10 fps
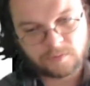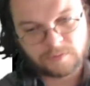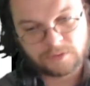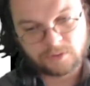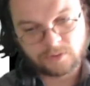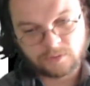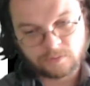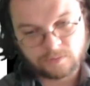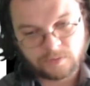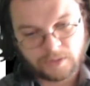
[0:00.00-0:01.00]
convince
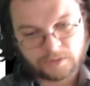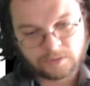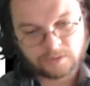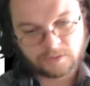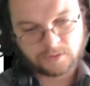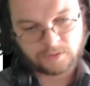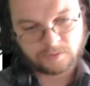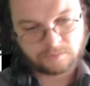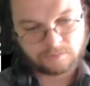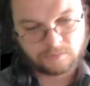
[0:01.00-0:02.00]
you that
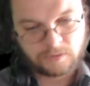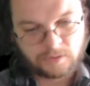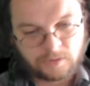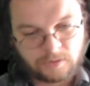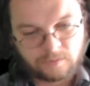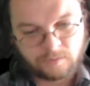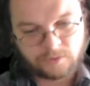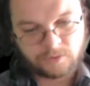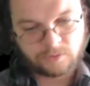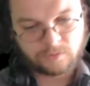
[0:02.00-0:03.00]

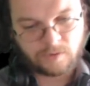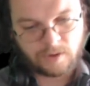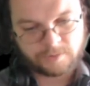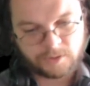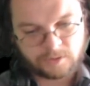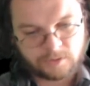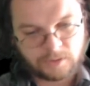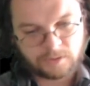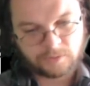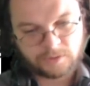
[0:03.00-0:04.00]
when 2 objects
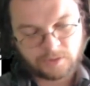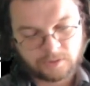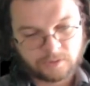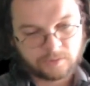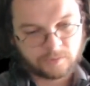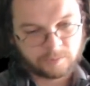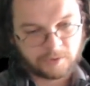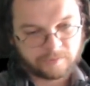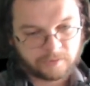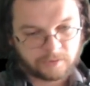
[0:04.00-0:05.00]
stick to each other with
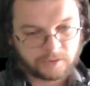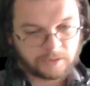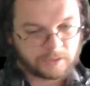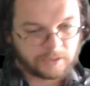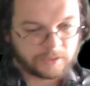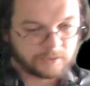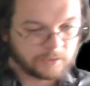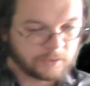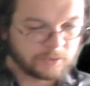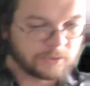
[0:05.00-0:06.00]
perfectly inelastic